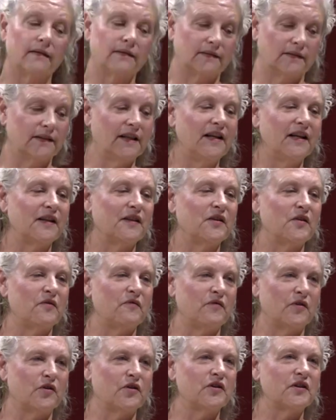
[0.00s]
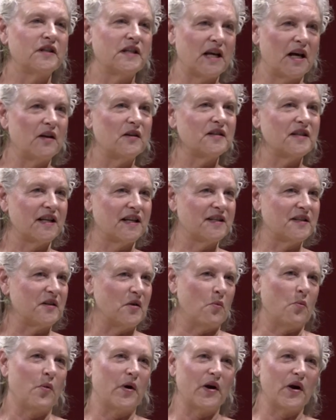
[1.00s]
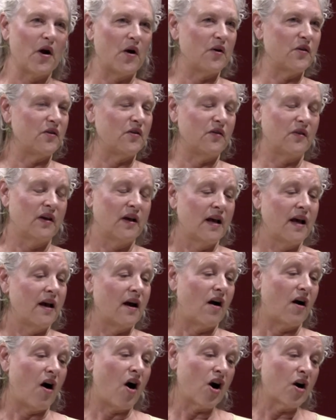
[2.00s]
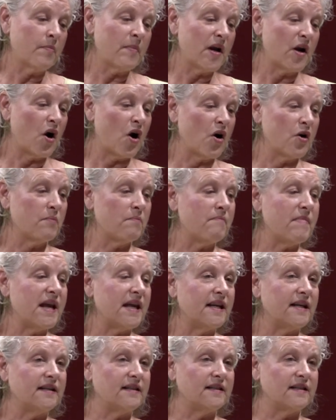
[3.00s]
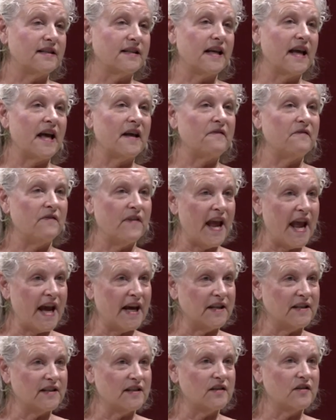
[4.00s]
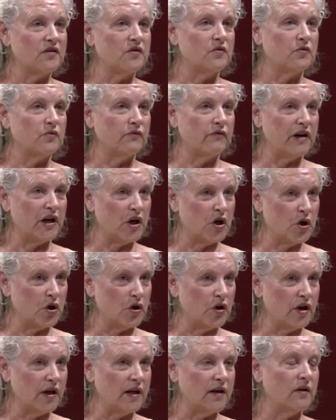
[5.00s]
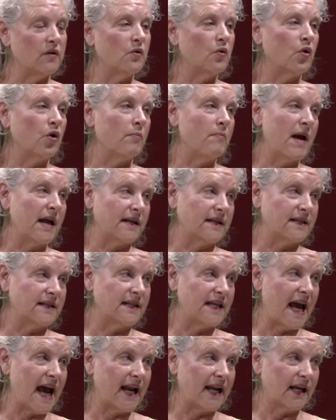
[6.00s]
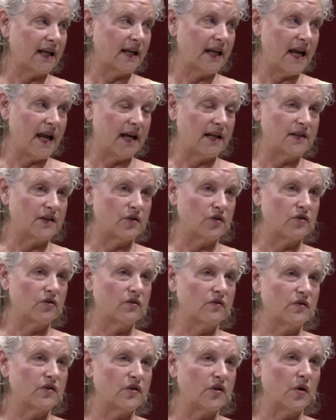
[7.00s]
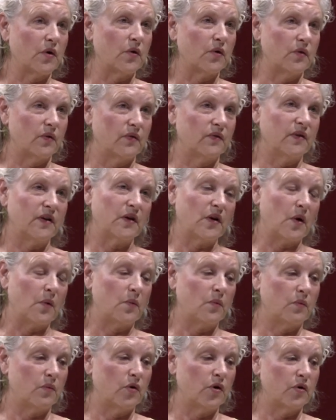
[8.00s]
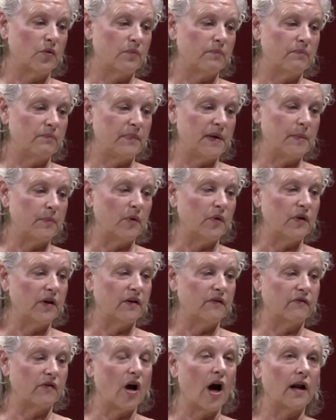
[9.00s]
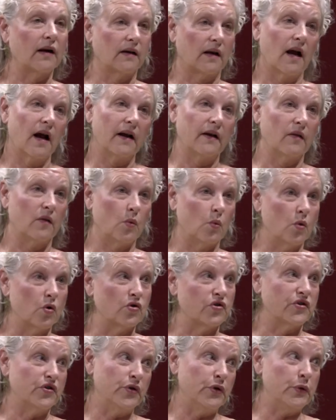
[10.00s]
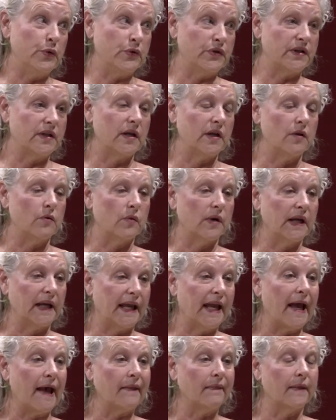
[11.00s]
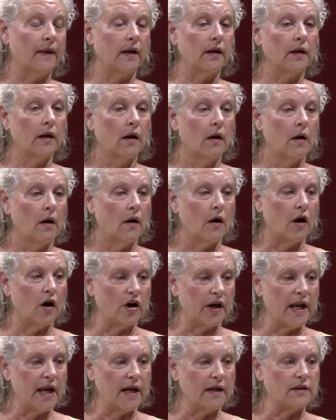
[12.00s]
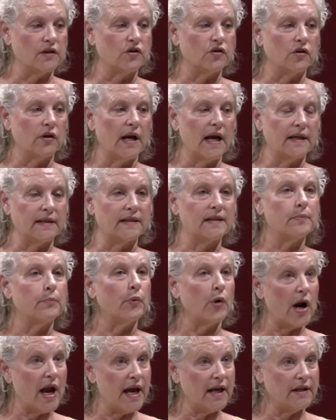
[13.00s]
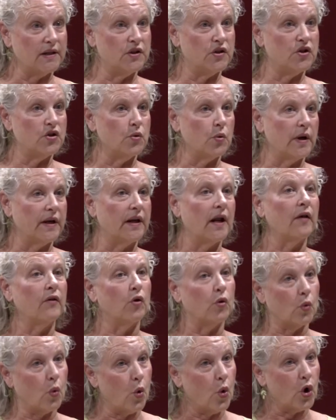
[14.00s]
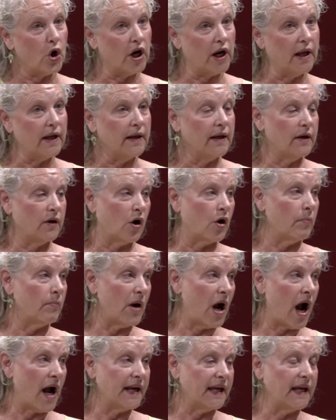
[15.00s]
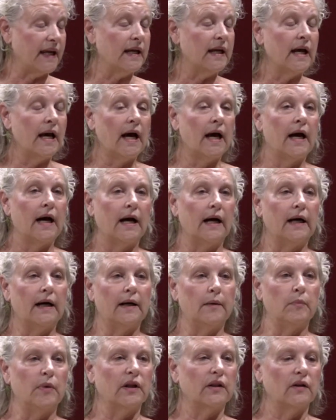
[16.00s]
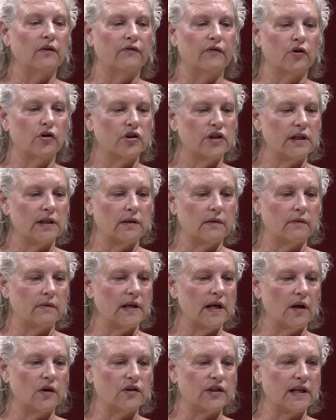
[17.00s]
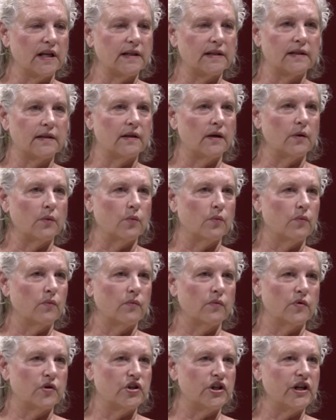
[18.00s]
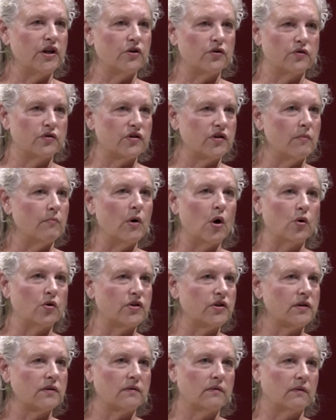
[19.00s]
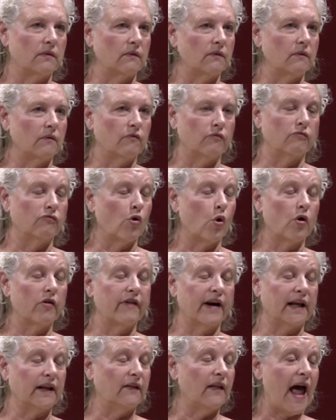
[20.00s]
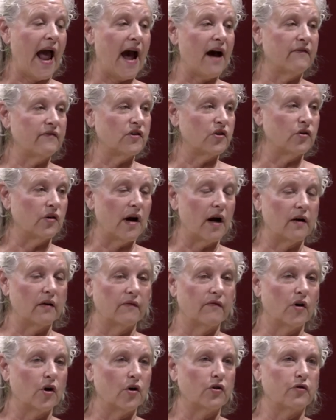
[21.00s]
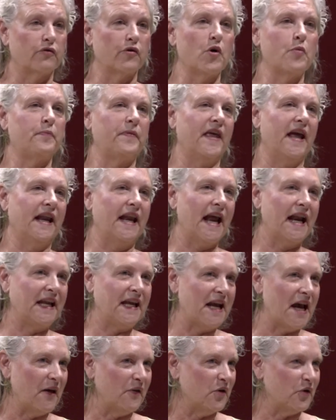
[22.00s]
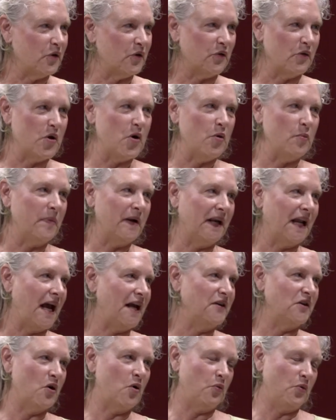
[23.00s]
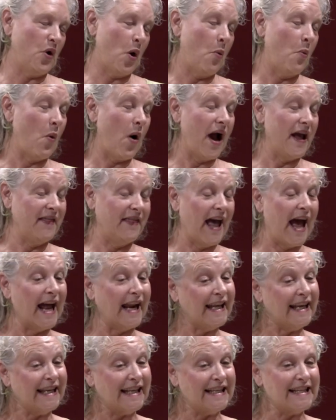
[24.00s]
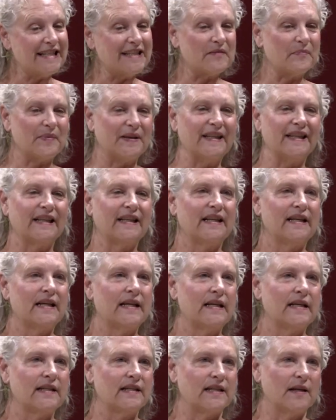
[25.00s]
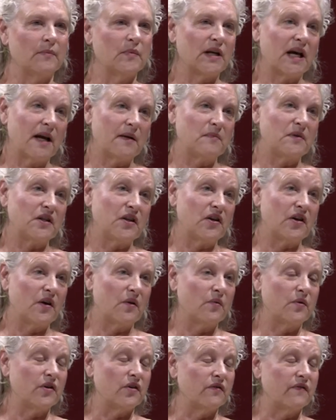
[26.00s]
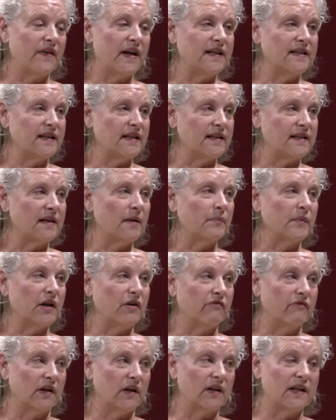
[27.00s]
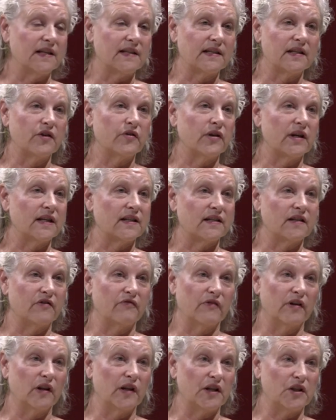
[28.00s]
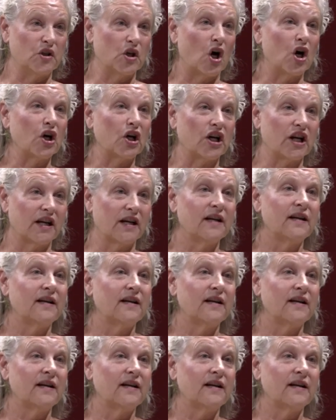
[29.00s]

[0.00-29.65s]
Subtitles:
Laverne tells us that arm in arm means advanced, recurrent, or metastatic cancer. Right. So, you know, we're people that have gotten kind of the worst news that you can get, that our cancer has spread to another organ in our body. But Laverne tells us that she hears the most roaring laughter out of our group than any other group, and I don't know why that is, but sometimes, you know, when you're facing something really serious and really dark,